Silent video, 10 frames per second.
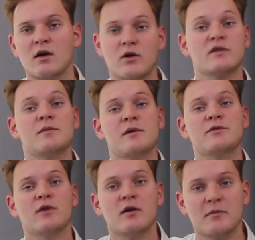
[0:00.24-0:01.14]
What is up
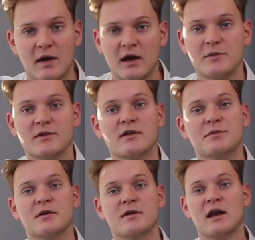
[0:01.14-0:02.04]
everyone, my name is
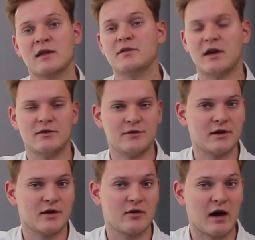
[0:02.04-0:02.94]
Jasper and in today's
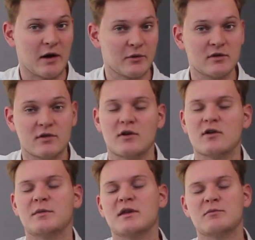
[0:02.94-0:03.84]
video I wanted to
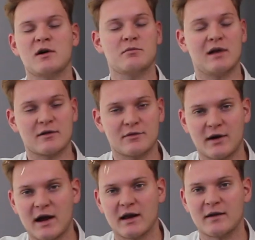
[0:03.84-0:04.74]
talk a bit about Black
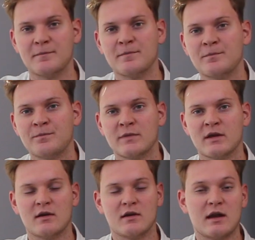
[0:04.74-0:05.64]
Friday.
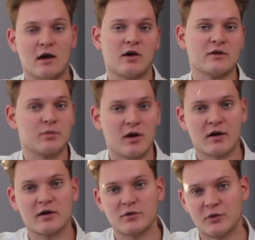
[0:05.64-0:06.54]
Now as
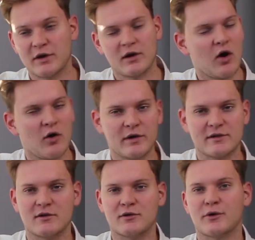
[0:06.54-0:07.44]
bloggers we
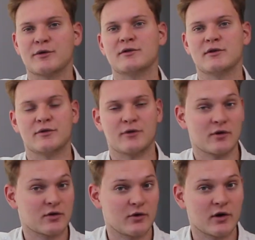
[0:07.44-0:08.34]
always look forward to the
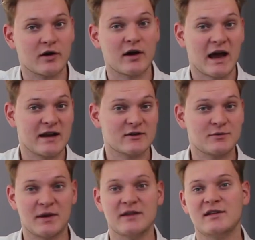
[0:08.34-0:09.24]
fourth quarter and
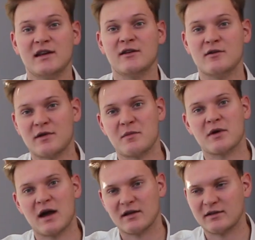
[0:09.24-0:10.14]
especially
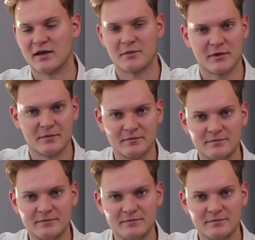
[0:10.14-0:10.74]
November and December.